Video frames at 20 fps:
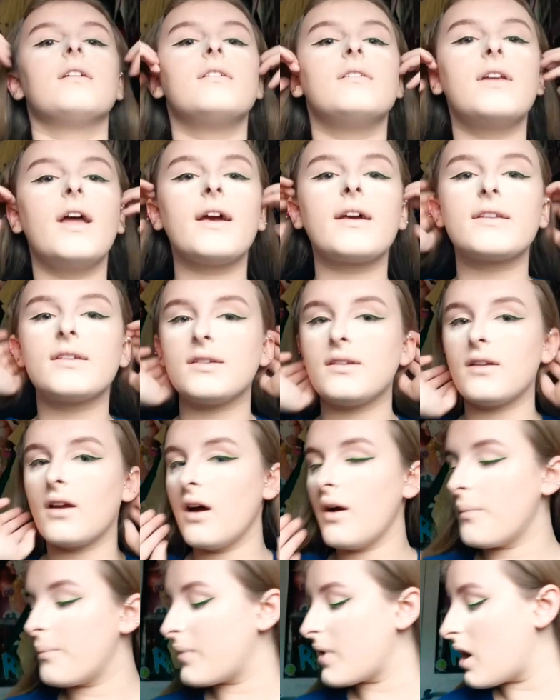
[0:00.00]
Next
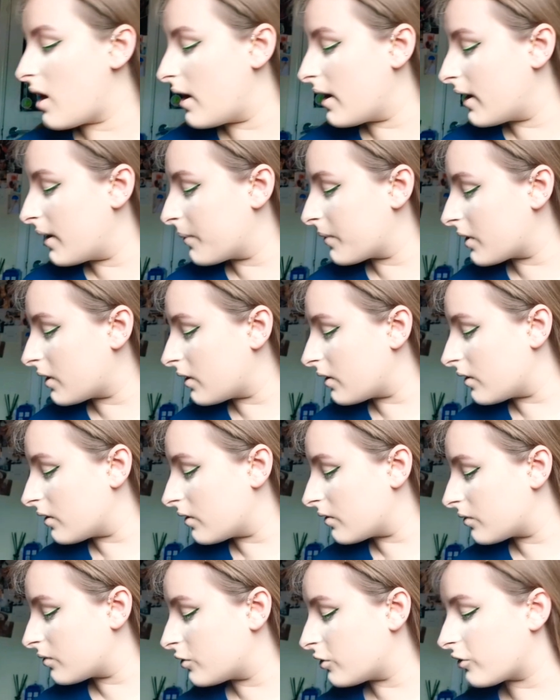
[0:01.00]
up, I am
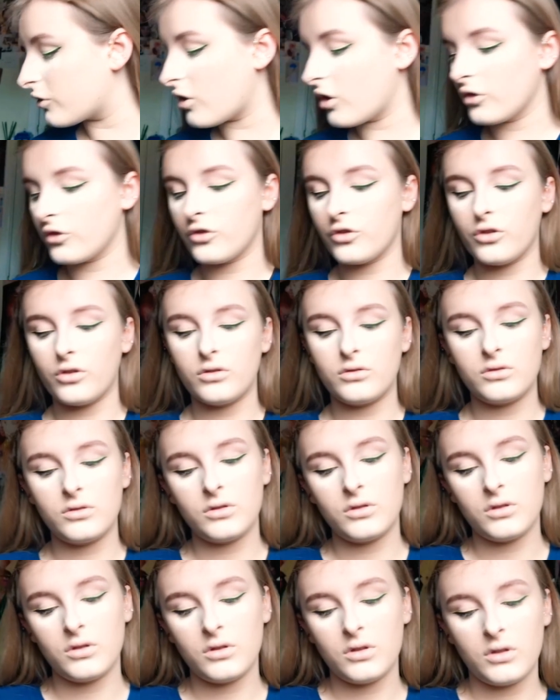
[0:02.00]
gonna just contour.
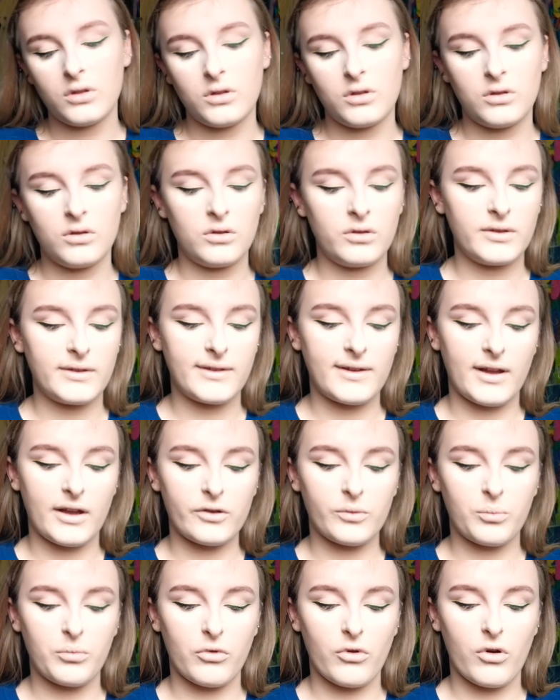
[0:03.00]

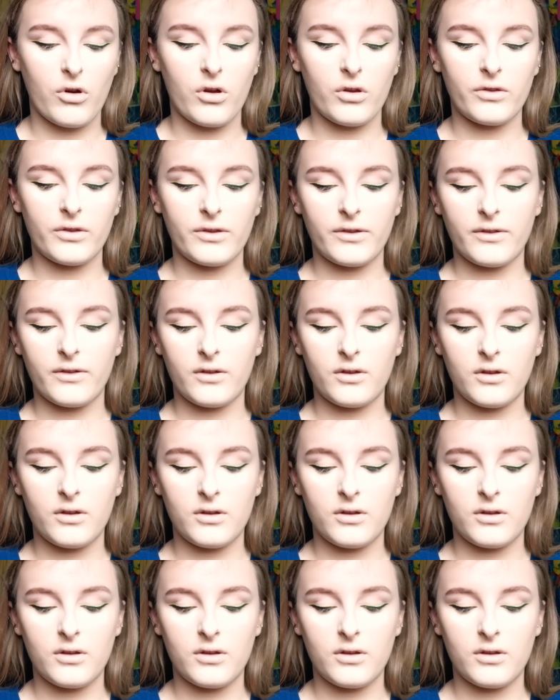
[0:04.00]
Slash bronze.